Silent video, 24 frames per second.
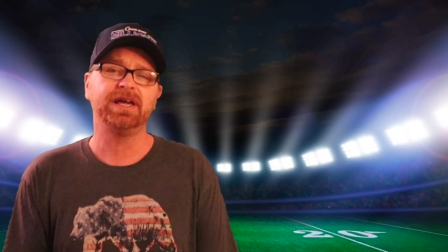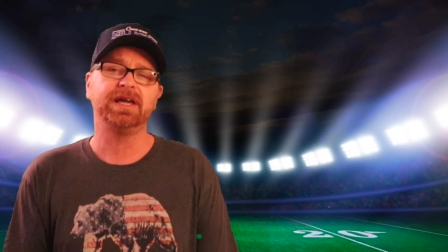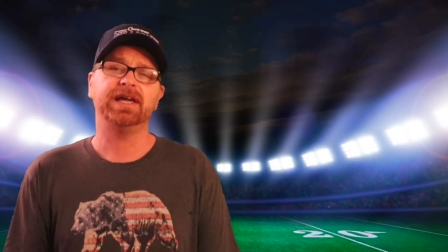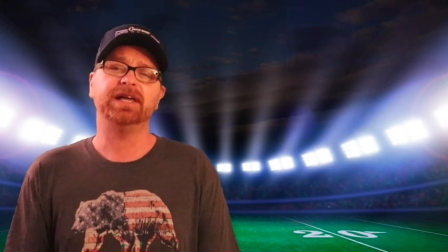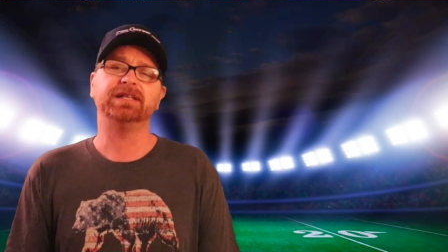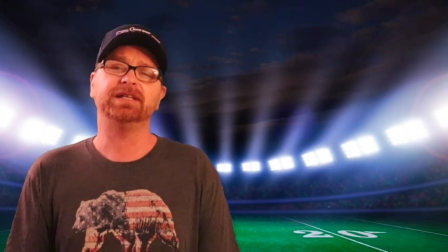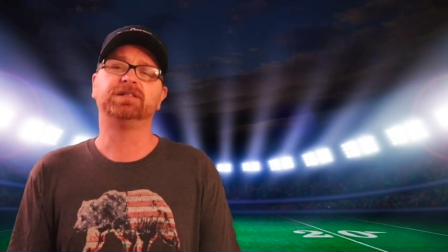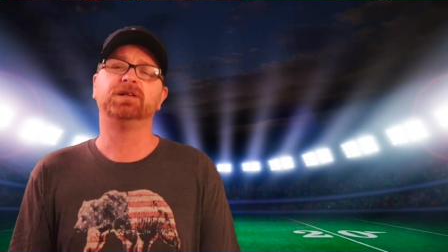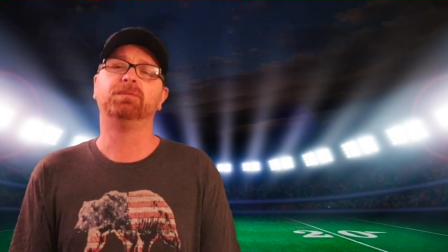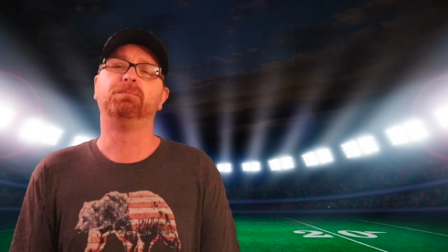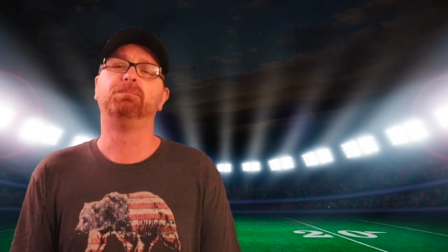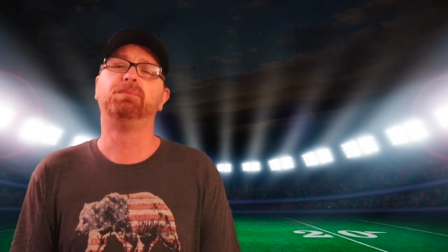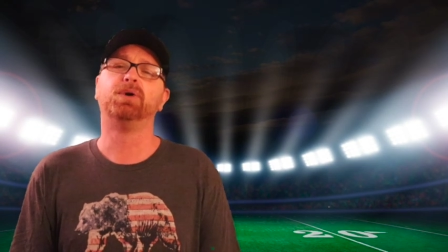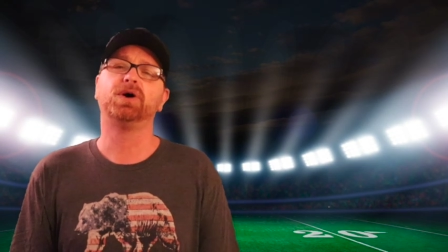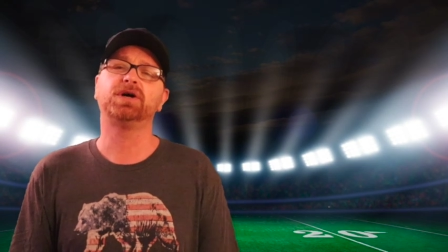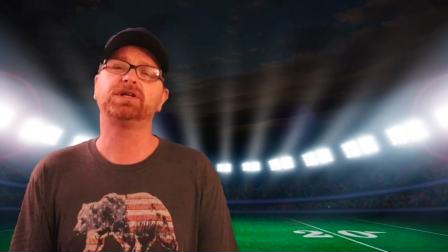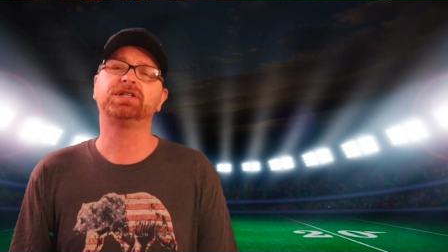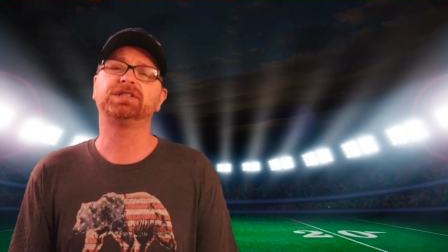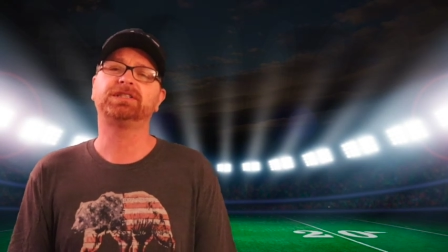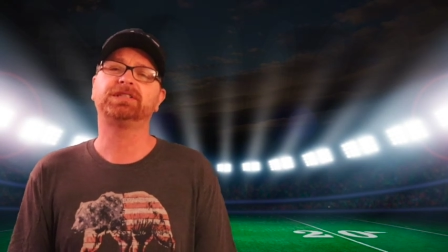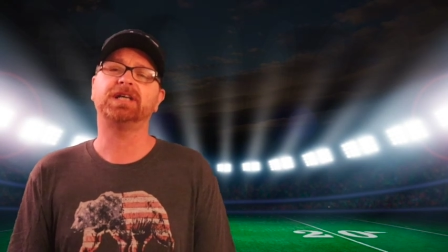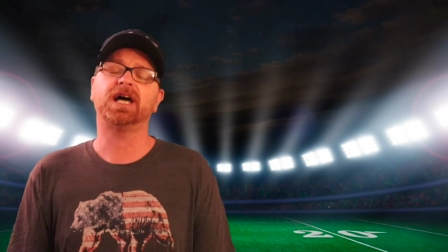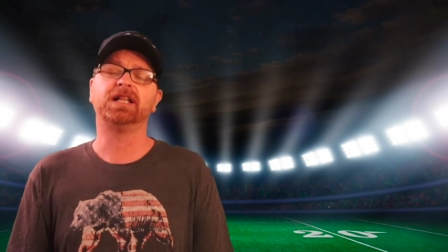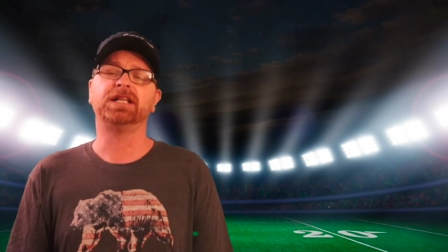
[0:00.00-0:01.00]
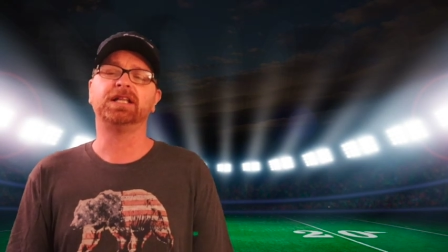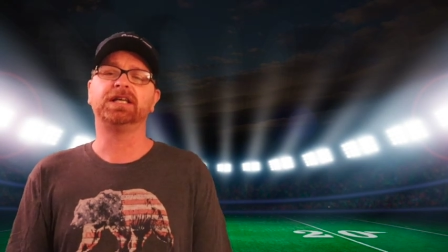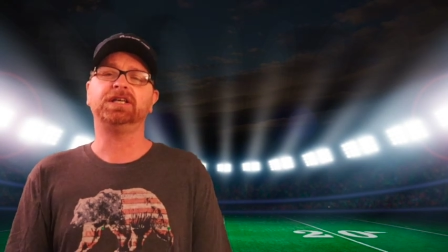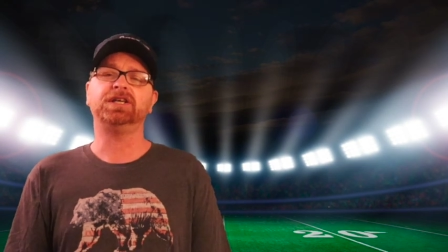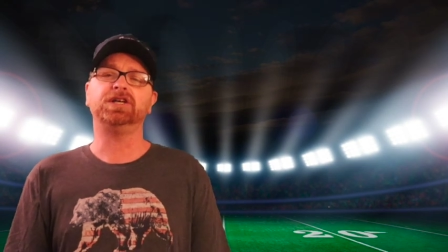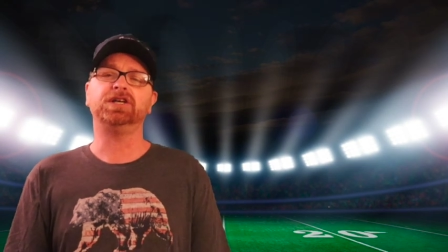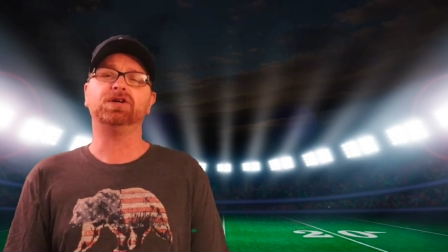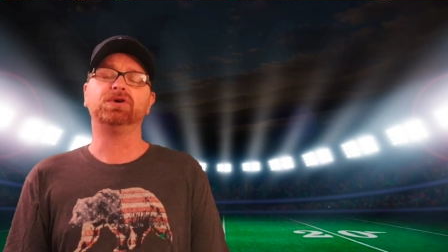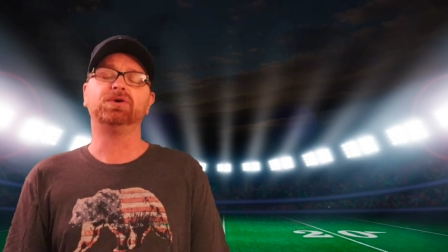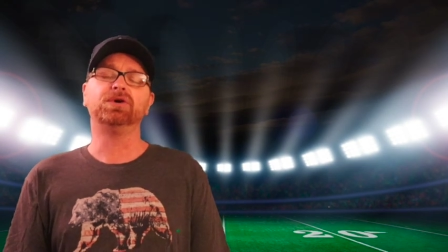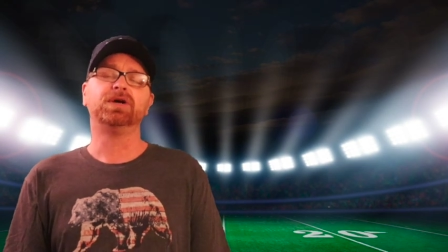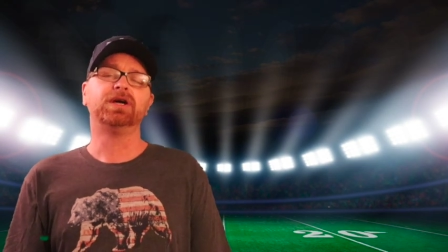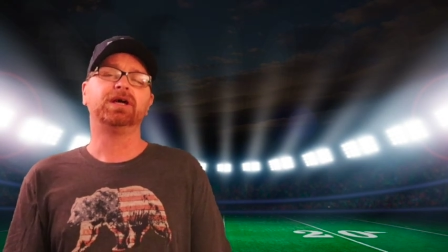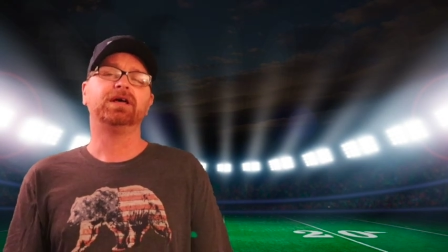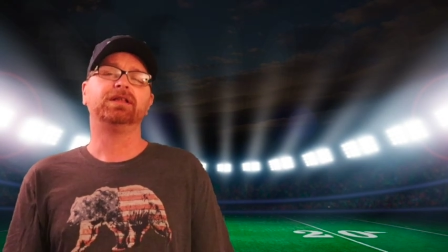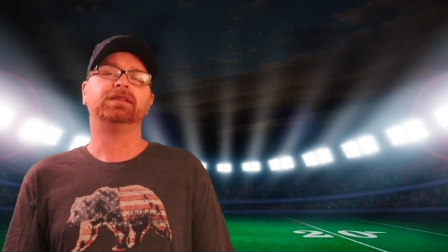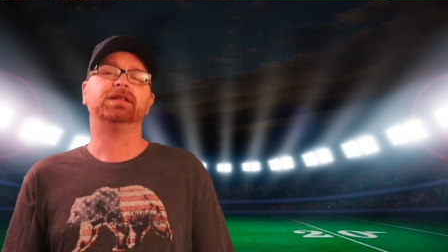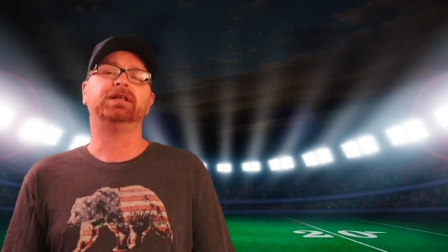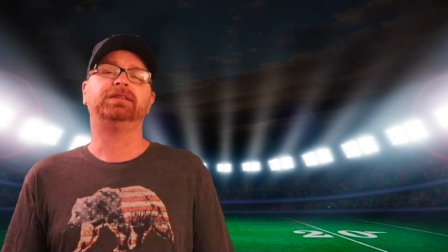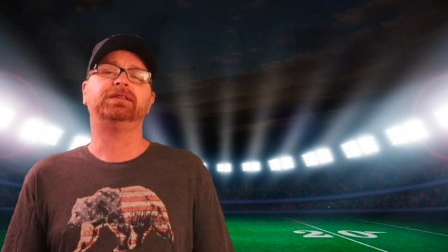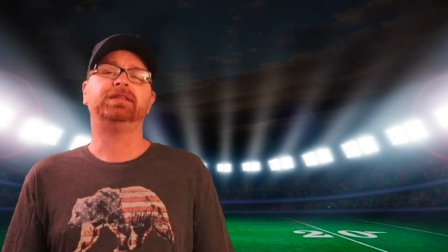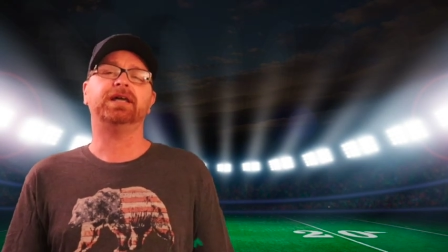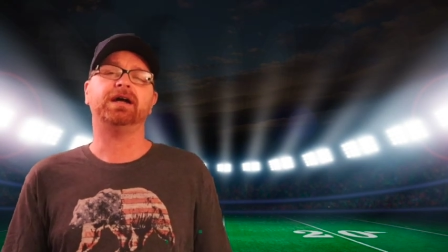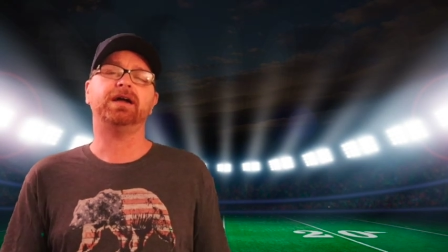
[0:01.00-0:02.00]
is the books telling you
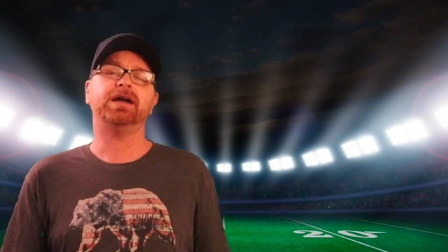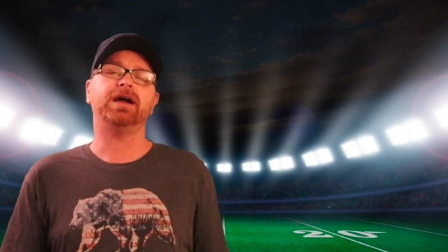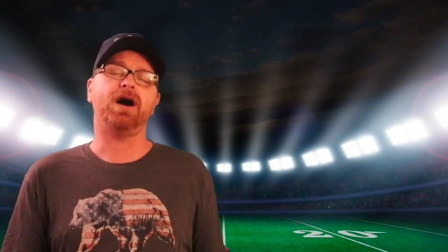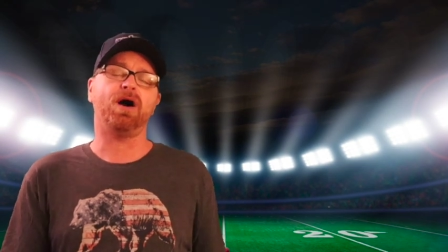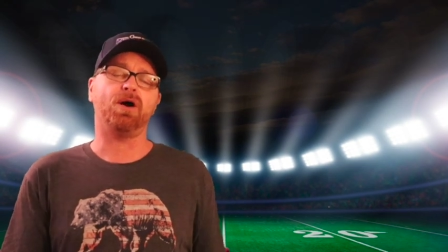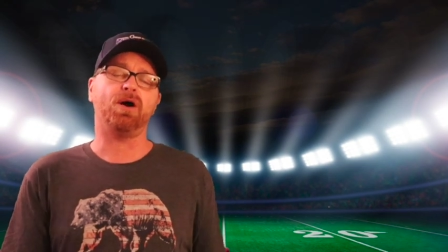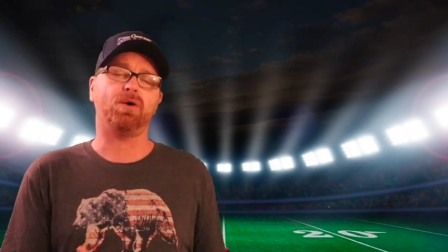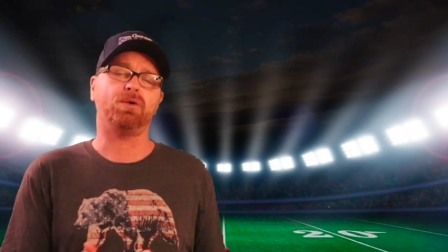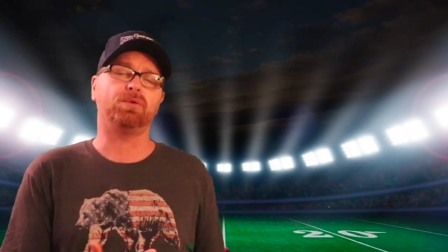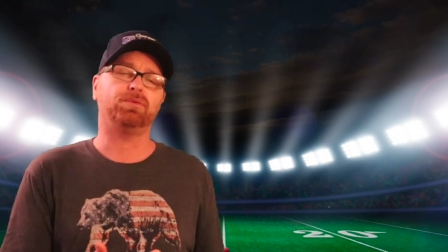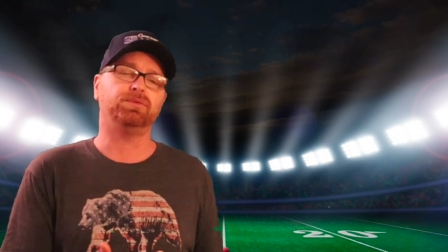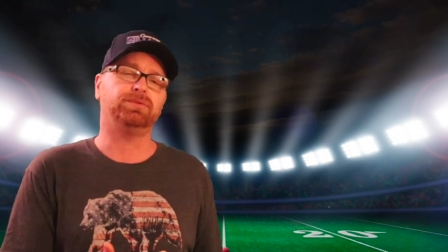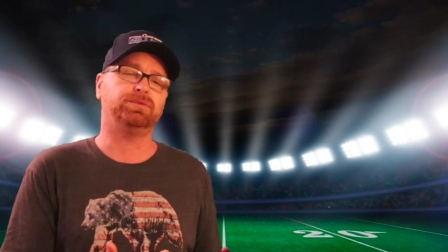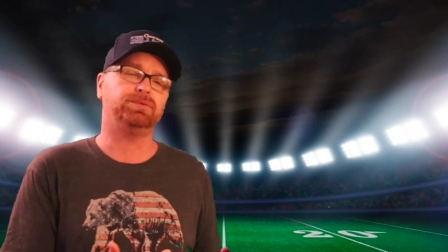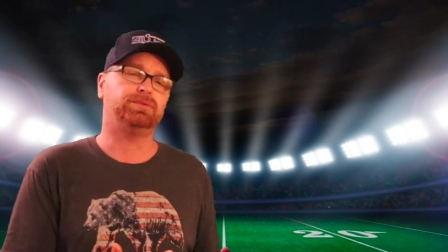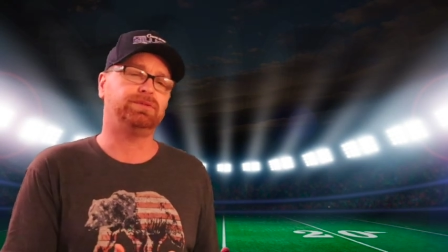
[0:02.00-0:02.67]
that they are